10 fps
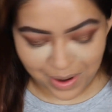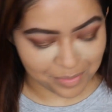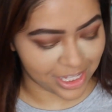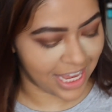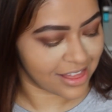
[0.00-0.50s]
to
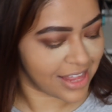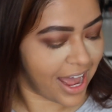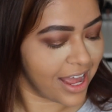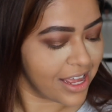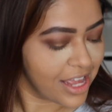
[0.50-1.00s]
replicate
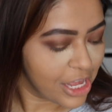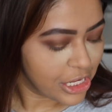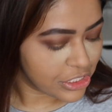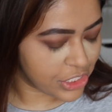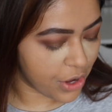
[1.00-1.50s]
that.
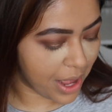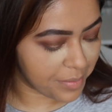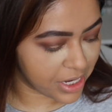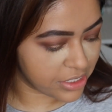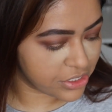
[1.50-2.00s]
So
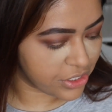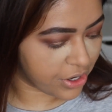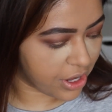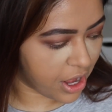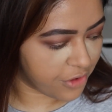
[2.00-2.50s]
I'm going to
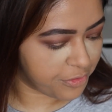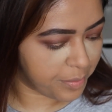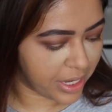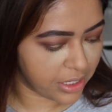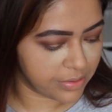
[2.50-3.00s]
start
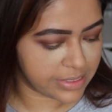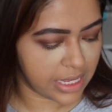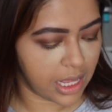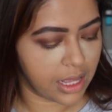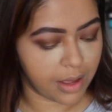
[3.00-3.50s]
off by
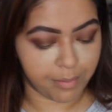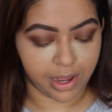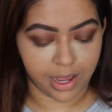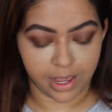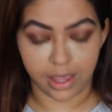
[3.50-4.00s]
using
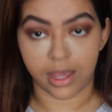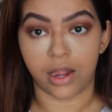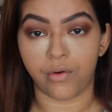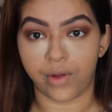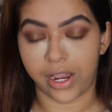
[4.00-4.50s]

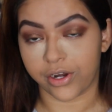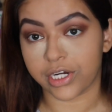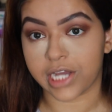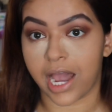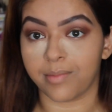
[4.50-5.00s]
my Ride
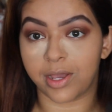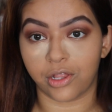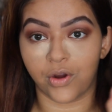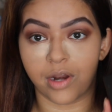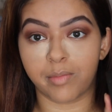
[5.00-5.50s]
or Die, my
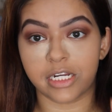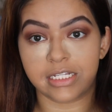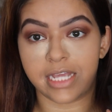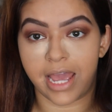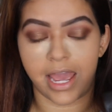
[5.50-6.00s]
Laura
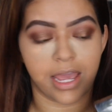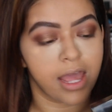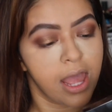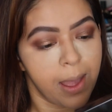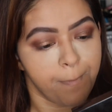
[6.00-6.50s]

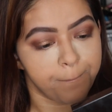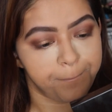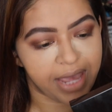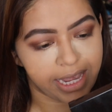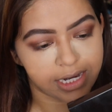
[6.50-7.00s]
Mercier
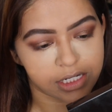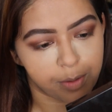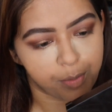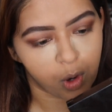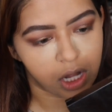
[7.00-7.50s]
Baked
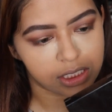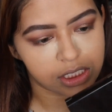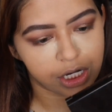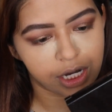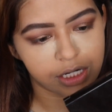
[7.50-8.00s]

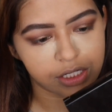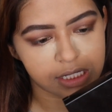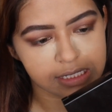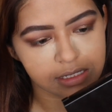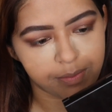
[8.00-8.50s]
Bronzer.
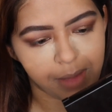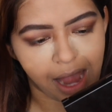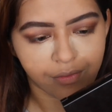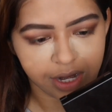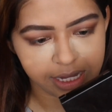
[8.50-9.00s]
So this is the
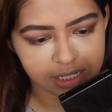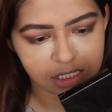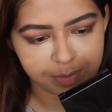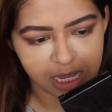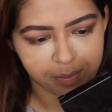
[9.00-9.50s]
Matte
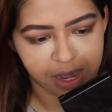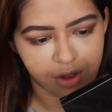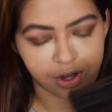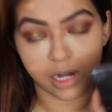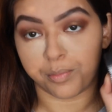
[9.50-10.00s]
Radiance Baked
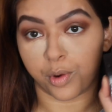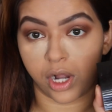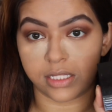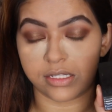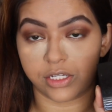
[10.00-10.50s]
Powder in
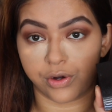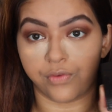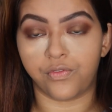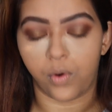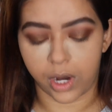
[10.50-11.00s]
Bronze
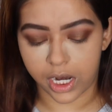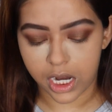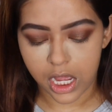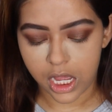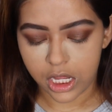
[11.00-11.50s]

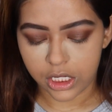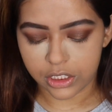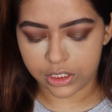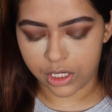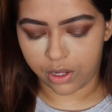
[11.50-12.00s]
04.
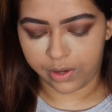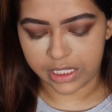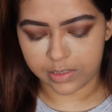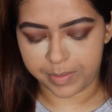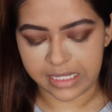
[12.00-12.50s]
So
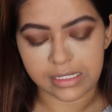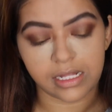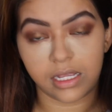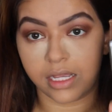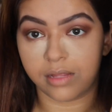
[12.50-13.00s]
it's
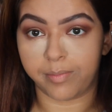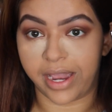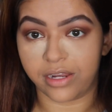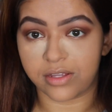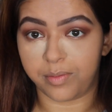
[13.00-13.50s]
basically,
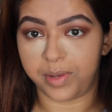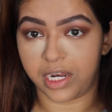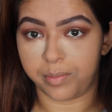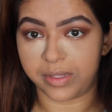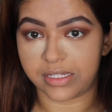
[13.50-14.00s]
mine is all
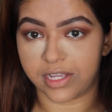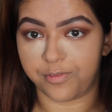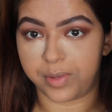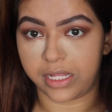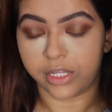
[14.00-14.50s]
beat up and
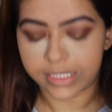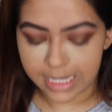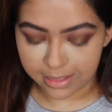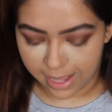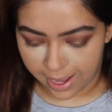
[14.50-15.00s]
stuff, but it
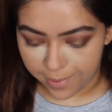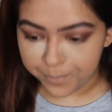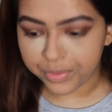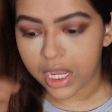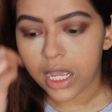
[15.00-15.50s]
looks like
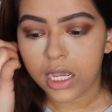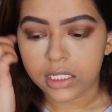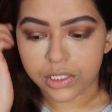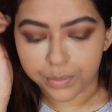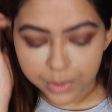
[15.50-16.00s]
that.
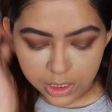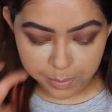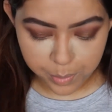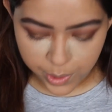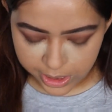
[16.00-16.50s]
It's a
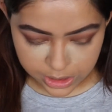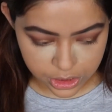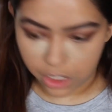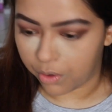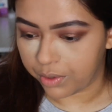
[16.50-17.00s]
really pretty
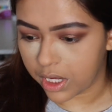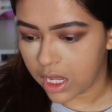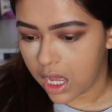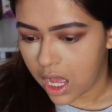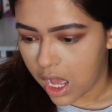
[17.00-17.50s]
tone.
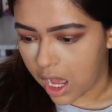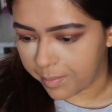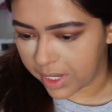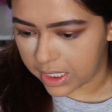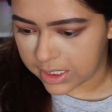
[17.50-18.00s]

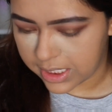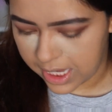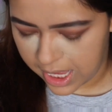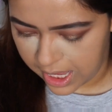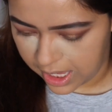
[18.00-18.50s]
I'm going to
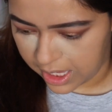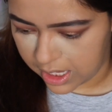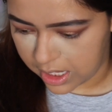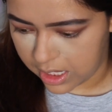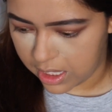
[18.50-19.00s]

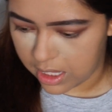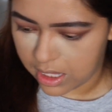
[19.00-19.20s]
take